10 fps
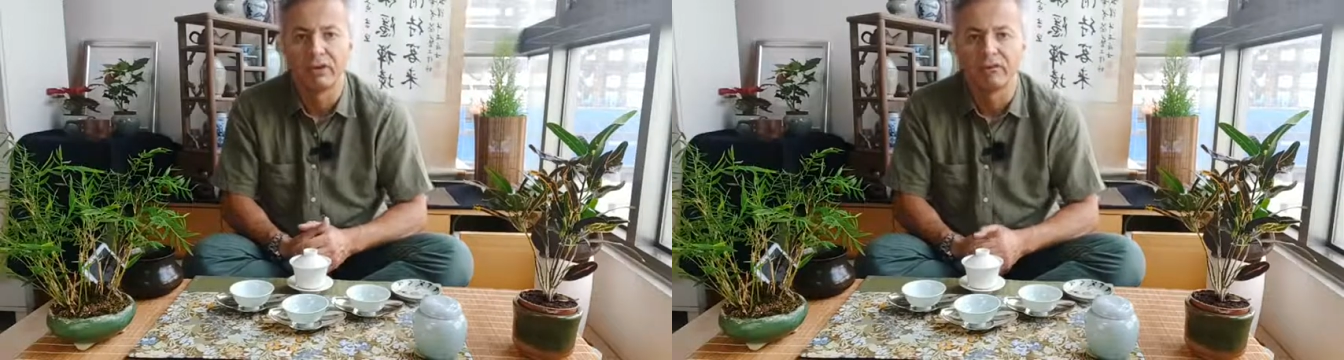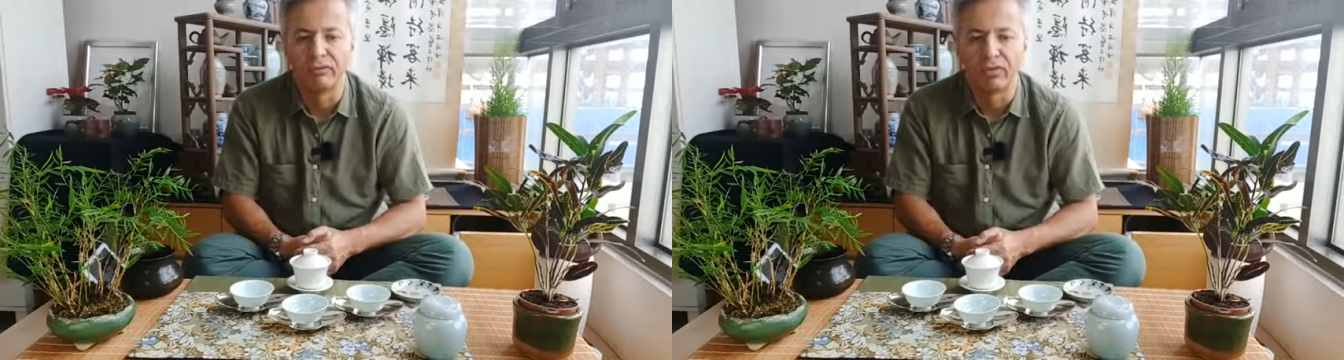
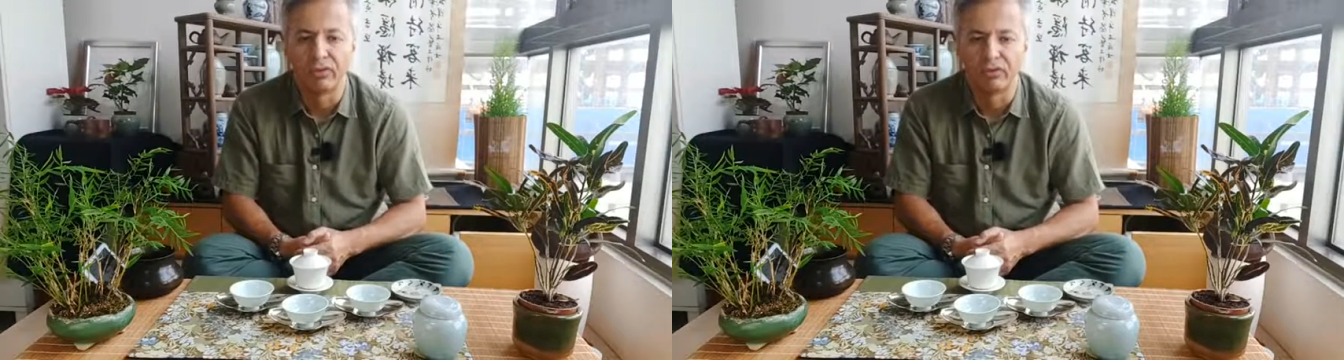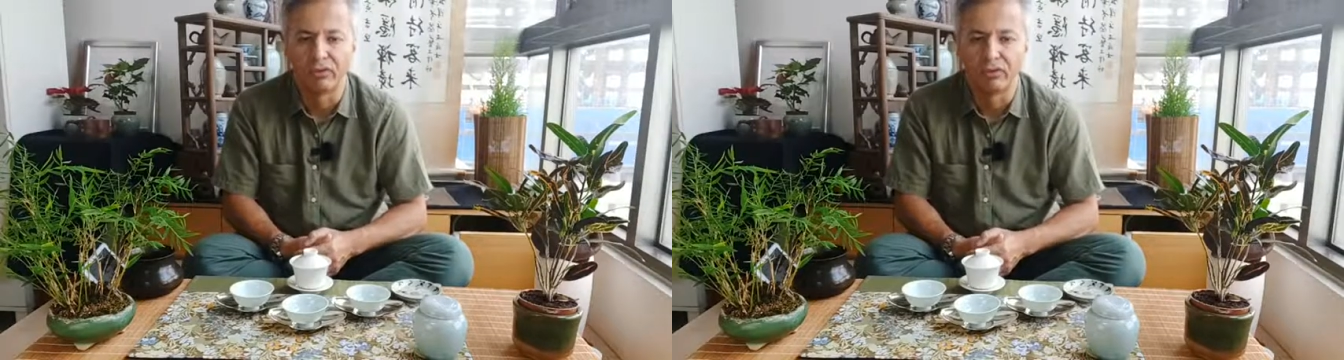We
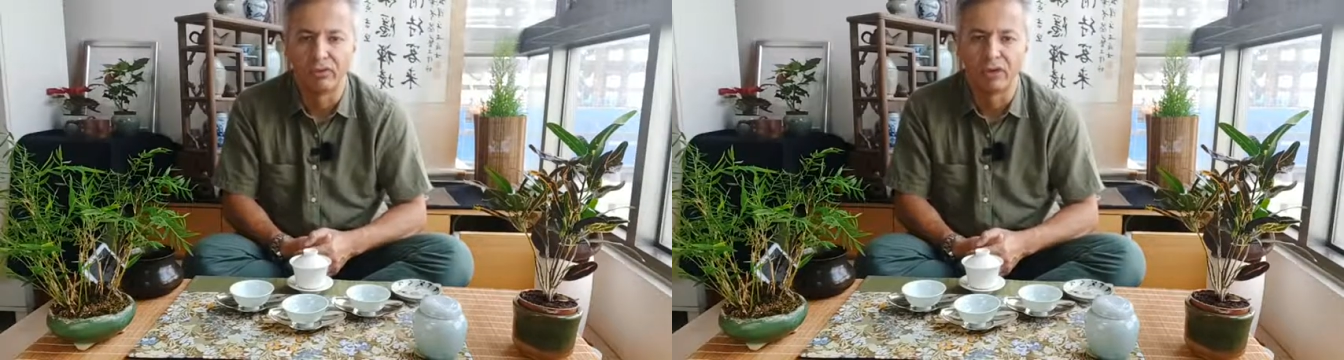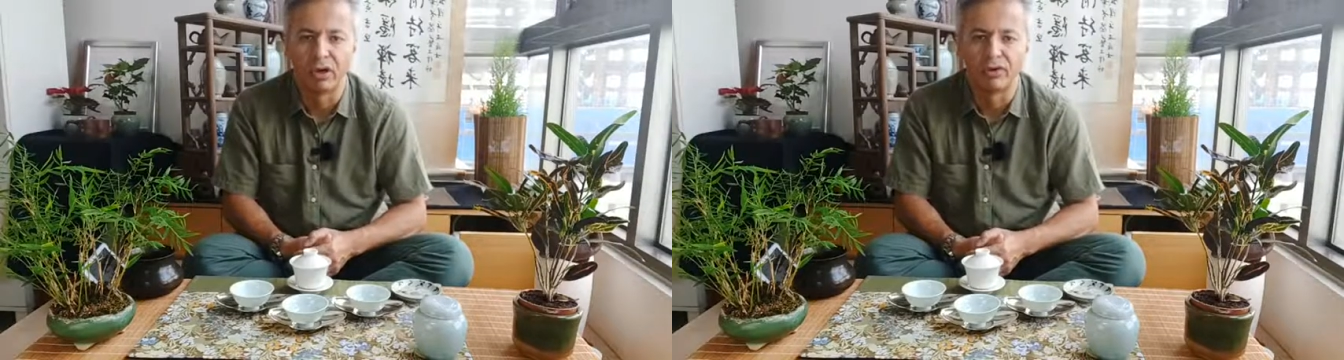will talk
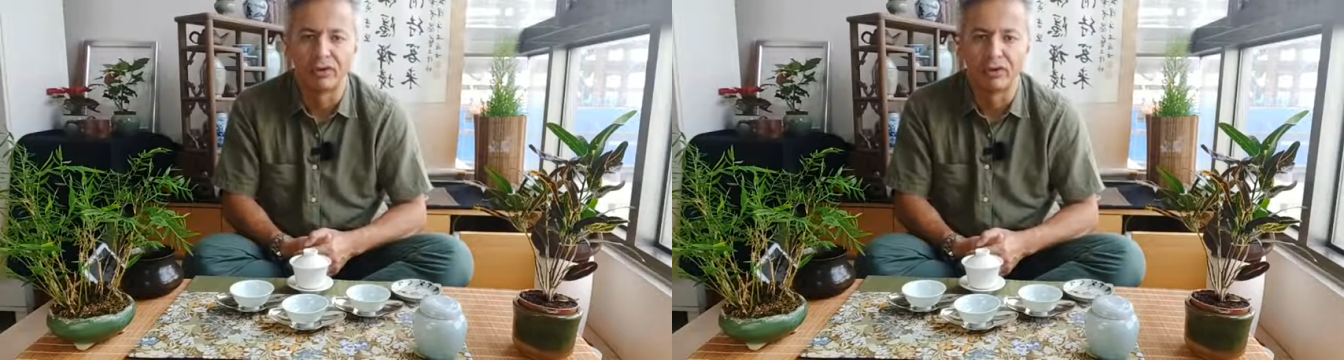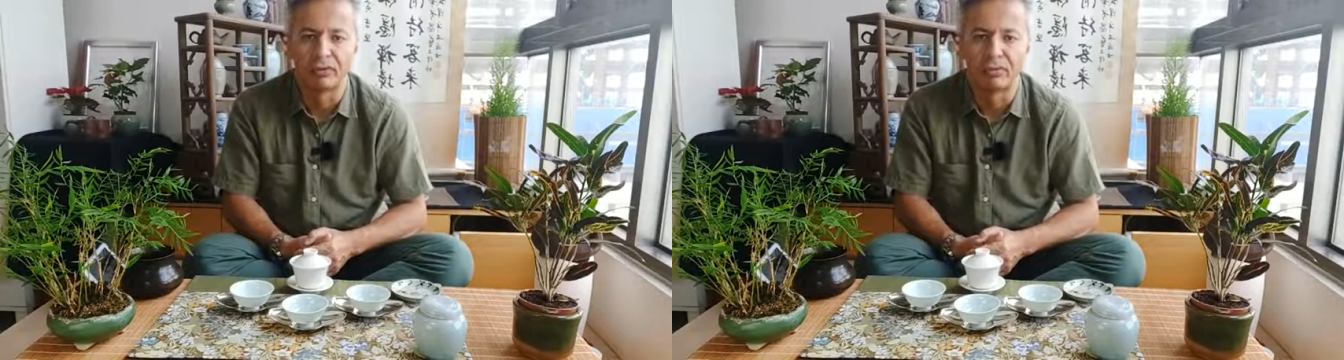about
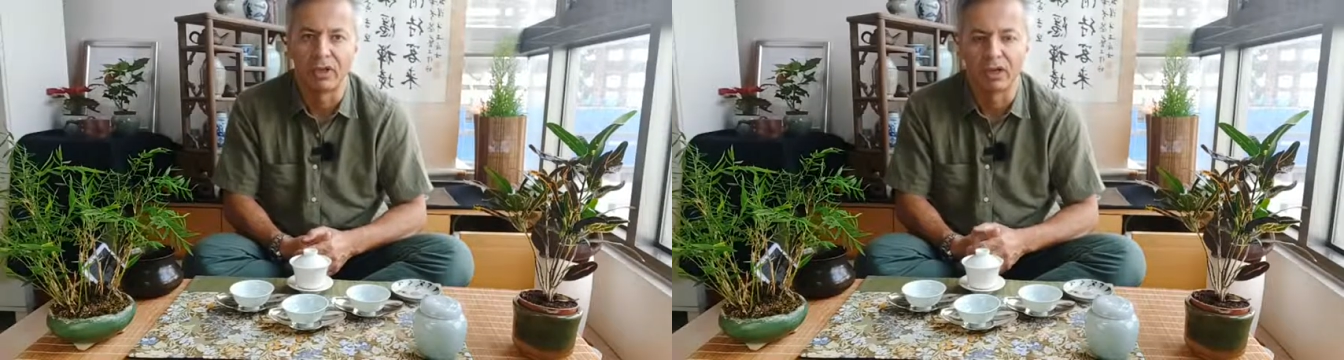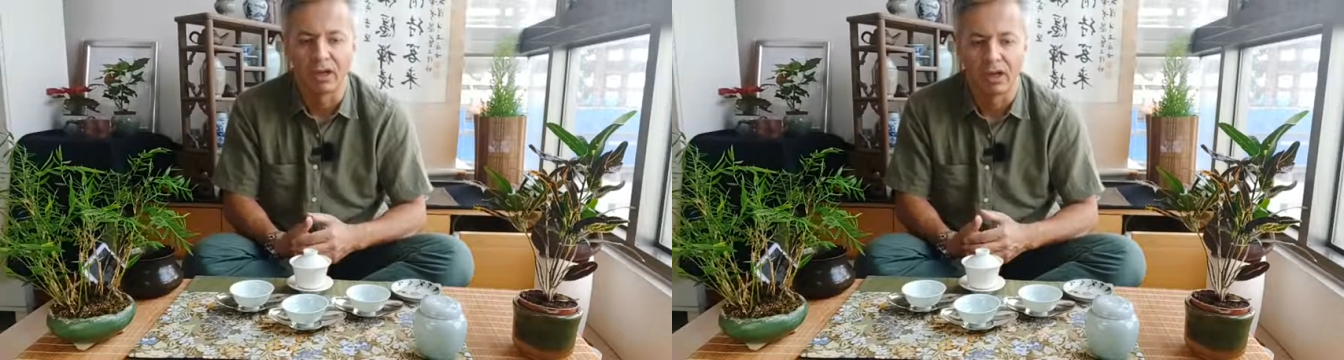
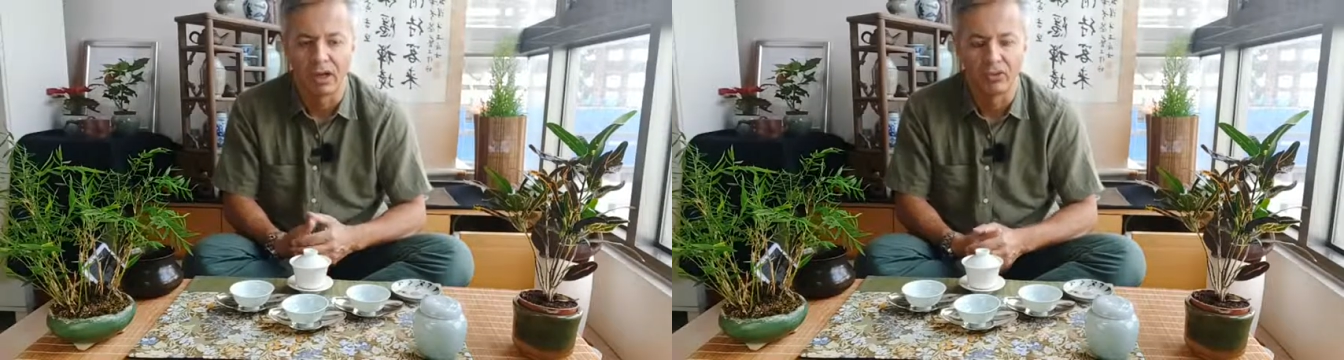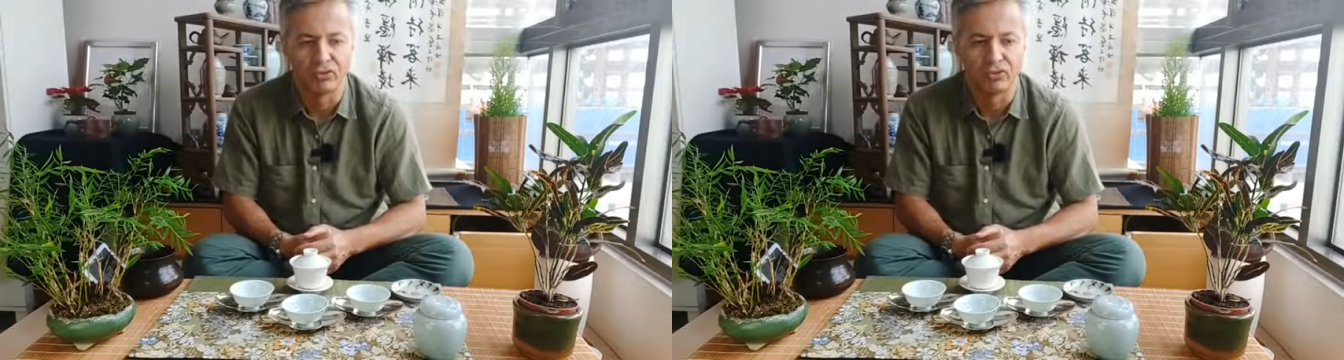
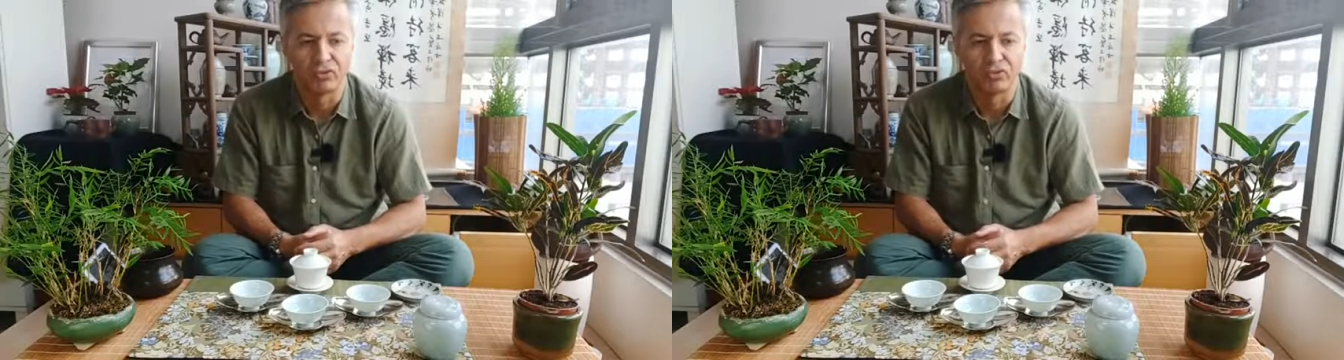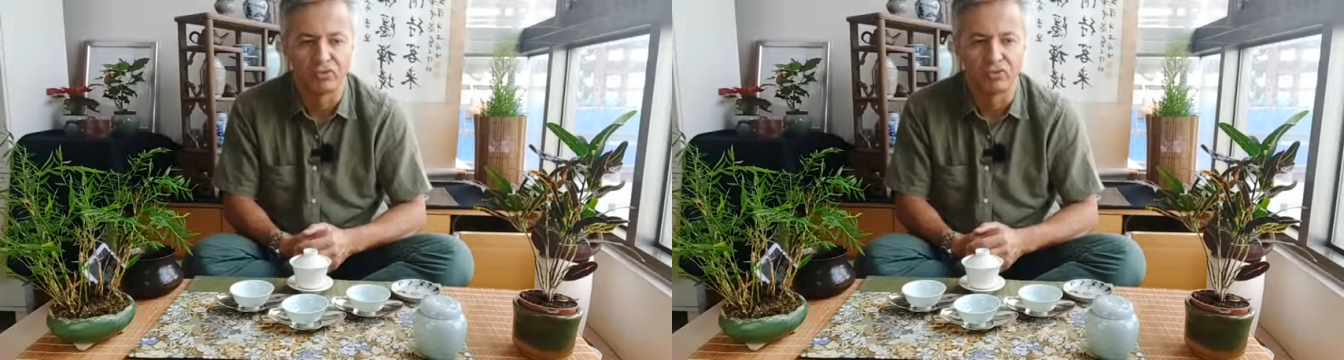how
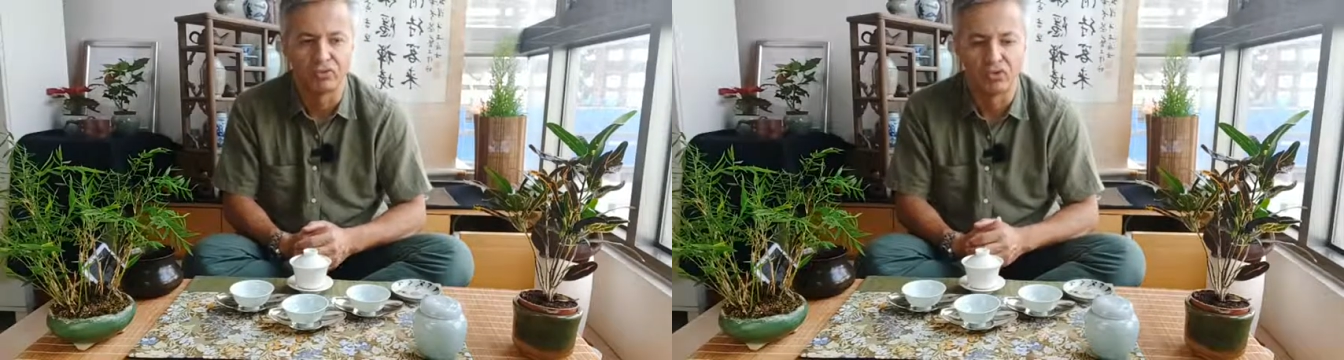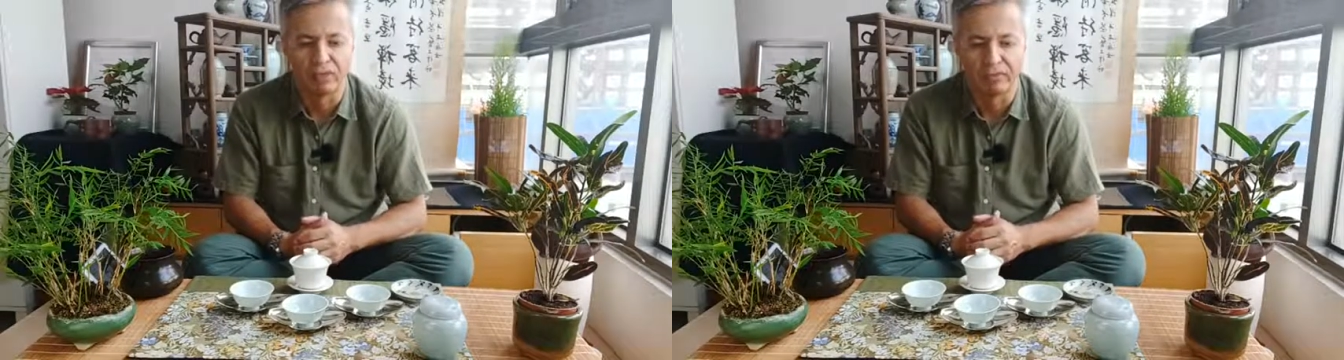to
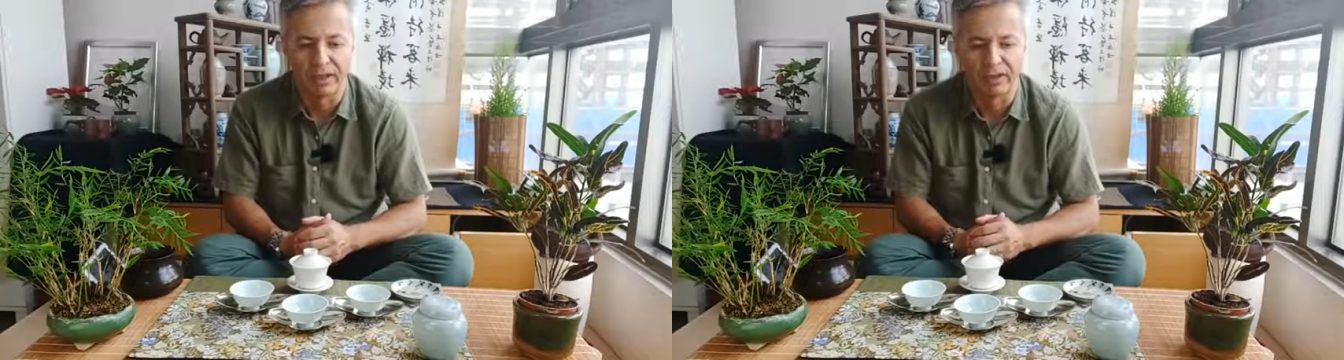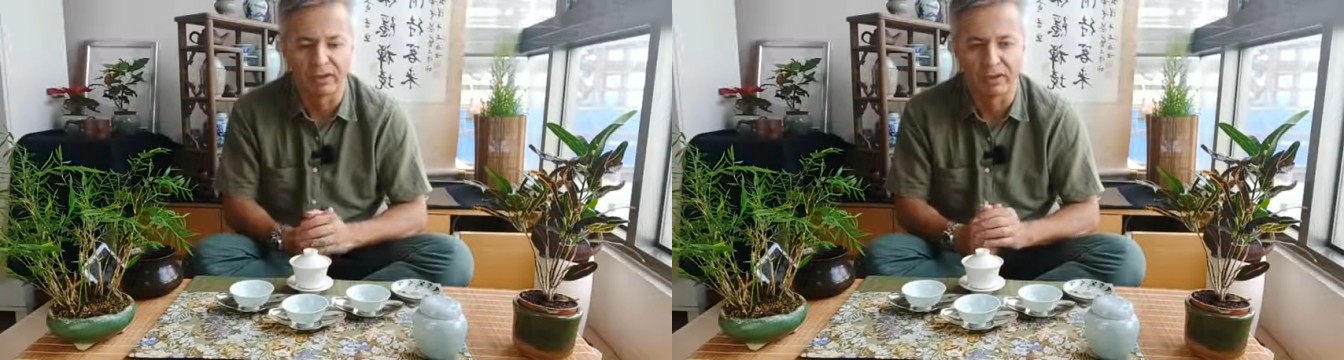
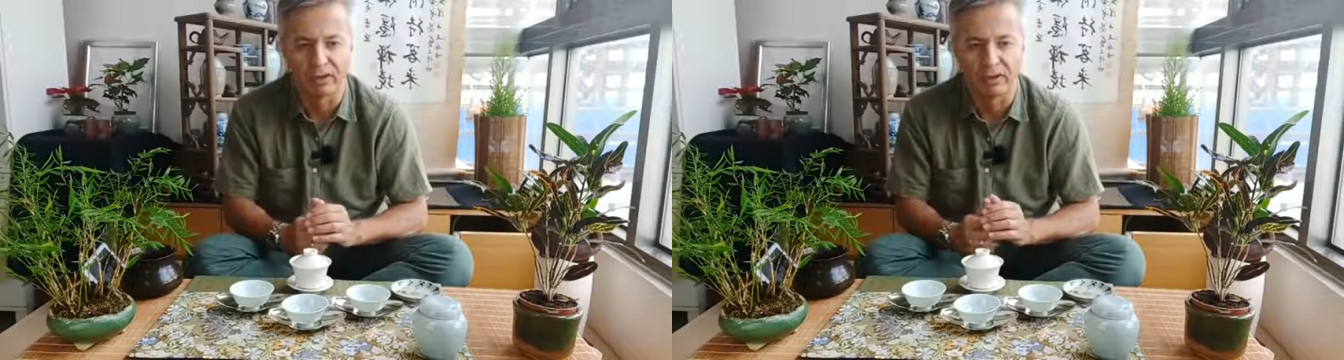best